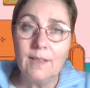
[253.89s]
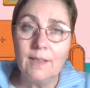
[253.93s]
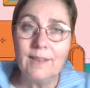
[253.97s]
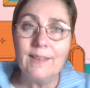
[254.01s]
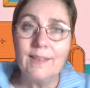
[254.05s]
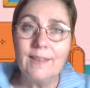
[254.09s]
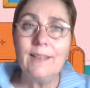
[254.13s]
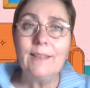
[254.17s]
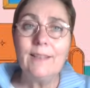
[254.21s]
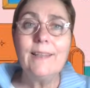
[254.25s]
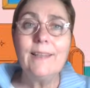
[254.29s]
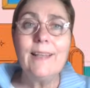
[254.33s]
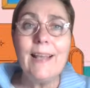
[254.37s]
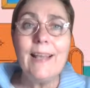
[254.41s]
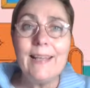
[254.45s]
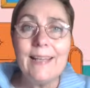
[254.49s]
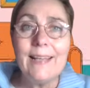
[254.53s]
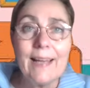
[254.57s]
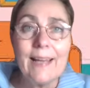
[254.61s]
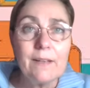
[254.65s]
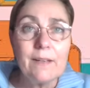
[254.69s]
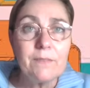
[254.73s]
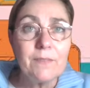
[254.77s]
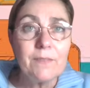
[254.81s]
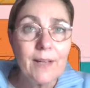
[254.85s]
that they
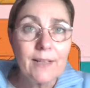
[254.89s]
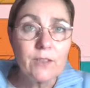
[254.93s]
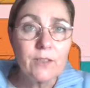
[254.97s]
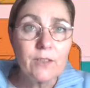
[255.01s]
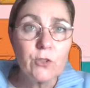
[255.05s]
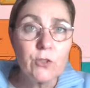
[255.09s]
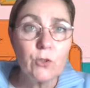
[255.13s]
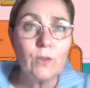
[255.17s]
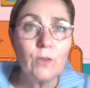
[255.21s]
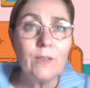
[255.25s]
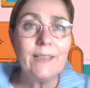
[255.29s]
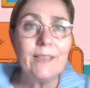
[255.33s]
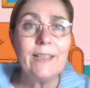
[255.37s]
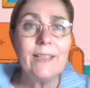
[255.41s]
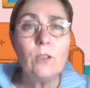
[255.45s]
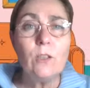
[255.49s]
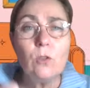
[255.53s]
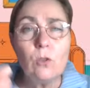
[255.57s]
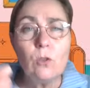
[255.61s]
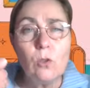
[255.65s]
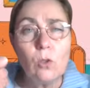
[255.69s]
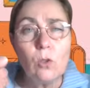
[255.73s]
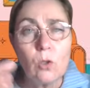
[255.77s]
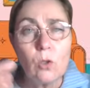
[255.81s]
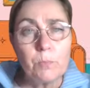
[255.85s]
have actually
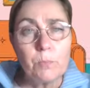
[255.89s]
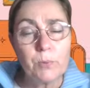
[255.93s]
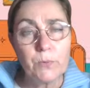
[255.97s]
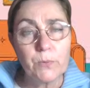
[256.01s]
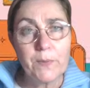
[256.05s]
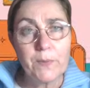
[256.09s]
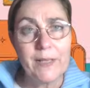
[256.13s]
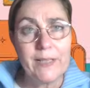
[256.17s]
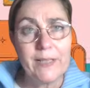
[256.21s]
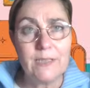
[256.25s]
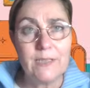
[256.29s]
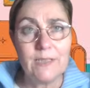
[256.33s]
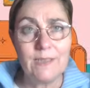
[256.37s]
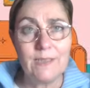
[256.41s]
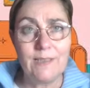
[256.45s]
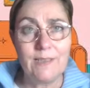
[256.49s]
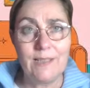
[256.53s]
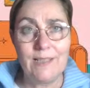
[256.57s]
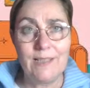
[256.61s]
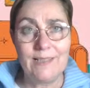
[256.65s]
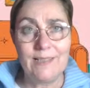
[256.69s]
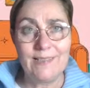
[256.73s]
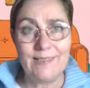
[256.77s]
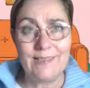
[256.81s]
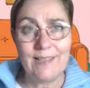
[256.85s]
incorporated
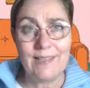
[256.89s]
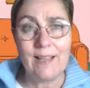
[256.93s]
this